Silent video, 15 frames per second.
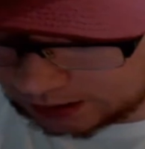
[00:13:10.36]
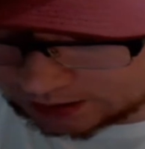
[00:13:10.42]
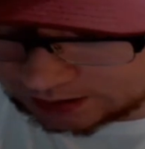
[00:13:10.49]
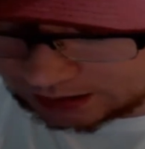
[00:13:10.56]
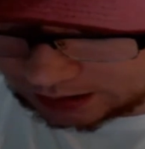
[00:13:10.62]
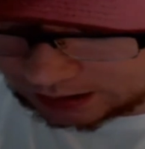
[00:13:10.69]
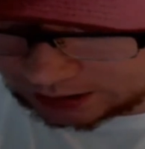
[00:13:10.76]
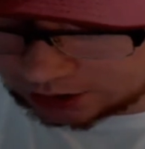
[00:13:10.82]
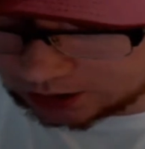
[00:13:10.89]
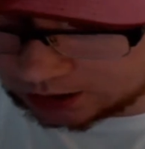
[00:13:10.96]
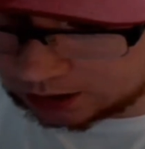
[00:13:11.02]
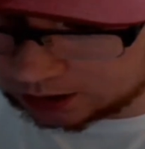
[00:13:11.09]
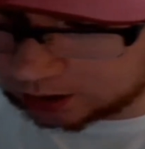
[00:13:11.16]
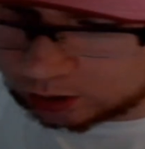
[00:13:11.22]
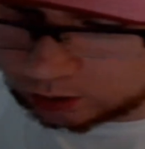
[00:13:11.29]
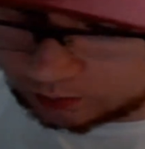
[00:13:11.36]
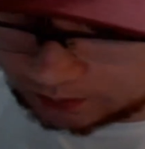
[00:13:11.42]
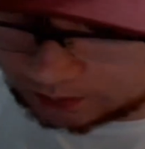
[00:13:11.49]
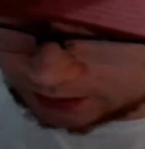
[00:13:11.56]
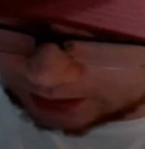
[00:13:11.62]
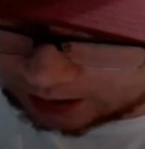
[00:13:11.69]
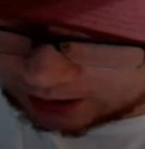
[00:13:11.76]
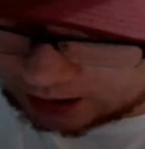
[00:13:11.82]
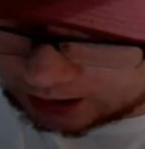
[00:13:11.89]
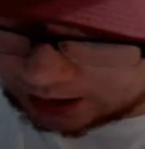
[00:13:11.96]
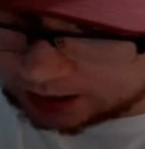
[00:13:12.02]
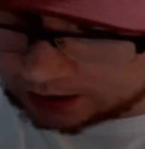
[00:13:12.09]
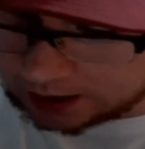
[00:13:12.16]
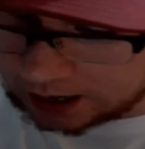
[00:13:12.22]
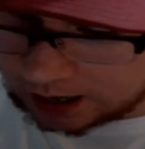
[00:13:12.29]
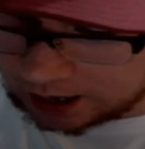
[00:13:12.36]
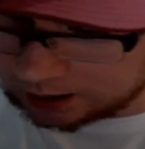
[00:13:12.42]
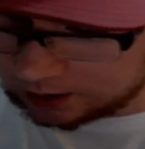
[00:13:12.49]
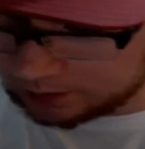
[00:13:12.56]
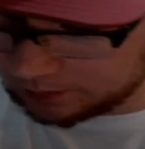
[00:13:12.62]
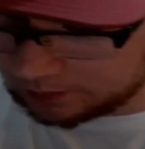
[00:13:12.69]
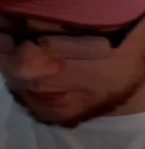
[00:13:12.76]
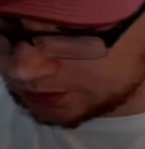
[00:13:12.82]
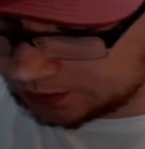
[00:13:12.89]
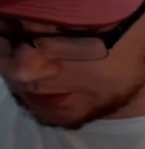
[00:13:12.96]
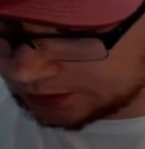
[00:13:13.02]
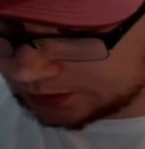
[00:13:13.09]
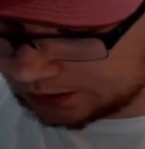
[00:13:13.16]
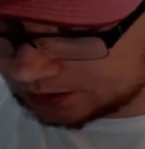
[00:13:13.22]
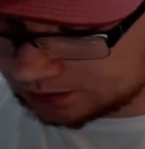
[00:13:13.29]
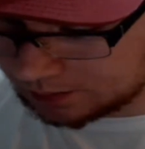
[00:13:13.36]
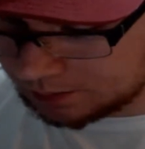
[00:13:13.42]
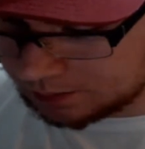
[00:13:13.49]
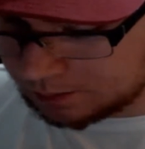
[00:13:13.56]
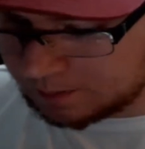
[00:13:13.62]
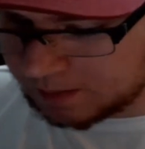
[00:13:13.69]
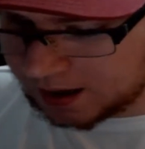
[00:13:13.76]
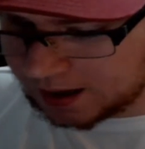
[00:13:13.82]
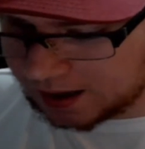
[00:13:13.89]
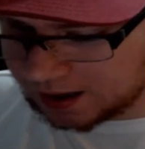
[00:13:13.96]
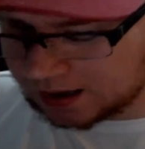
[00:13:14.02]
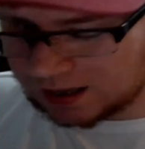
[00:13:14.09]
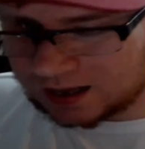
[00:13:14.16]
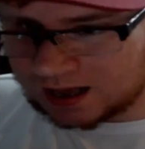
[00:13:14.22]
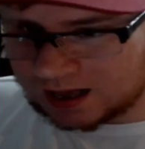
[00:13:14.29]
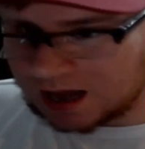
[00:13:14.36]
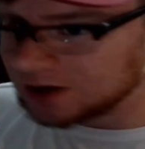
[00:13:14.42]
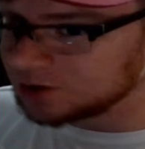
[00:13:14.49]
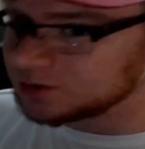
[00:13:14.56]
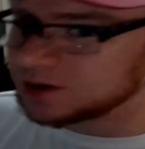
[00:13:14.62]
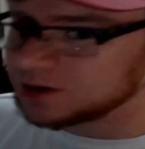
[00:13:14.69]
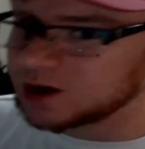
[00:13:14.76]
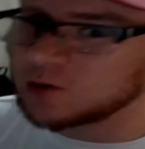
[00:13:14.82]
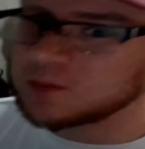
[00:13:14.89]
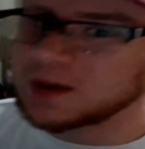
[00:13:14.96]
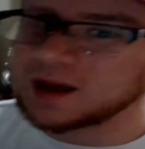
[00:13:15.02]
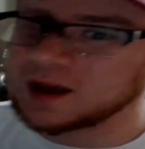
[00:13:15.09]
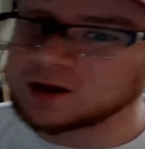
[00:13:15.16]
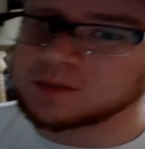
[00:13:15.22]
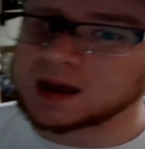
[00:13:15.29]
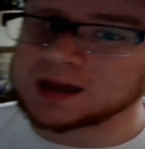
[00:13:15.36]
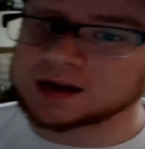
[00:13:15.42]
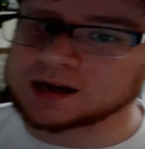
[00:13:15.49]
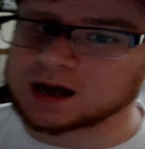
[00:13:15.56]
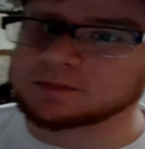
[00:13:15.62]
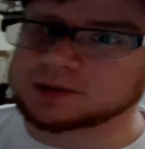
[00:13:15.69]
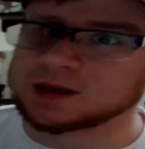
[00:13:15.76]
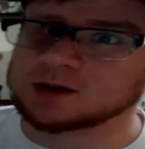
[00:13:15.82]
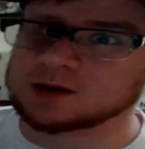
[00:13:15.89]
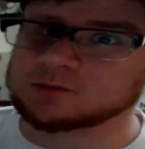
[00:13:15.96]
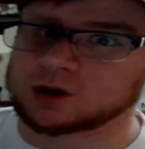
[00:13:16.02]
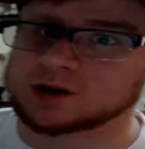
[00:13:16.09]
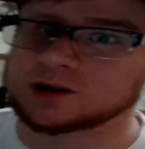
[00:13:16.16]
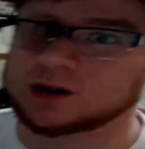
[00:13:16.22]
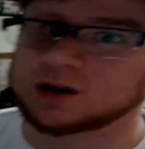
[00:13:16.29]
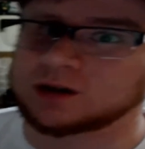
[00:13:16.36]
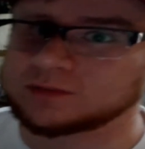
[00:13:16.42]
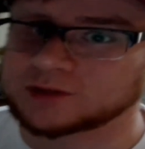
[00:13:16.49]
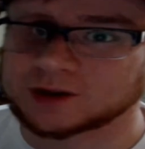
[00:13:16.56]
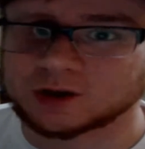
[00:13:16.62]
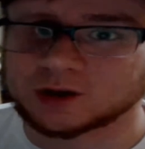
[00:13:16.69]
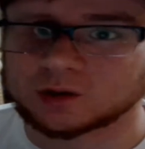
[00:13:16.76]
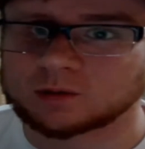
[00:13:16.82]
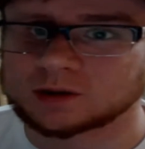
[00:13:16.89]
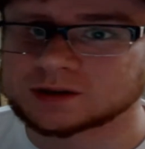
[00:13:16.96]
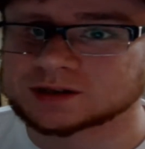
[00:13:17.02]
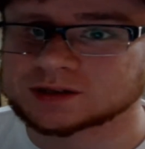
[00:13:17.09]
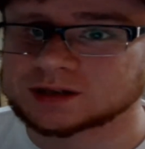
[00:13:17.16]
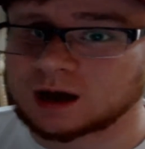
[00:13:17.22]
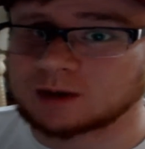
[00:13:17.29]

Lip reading: I said, cheated a little bit. This may, I don't know, may or may not be one of the newer ones.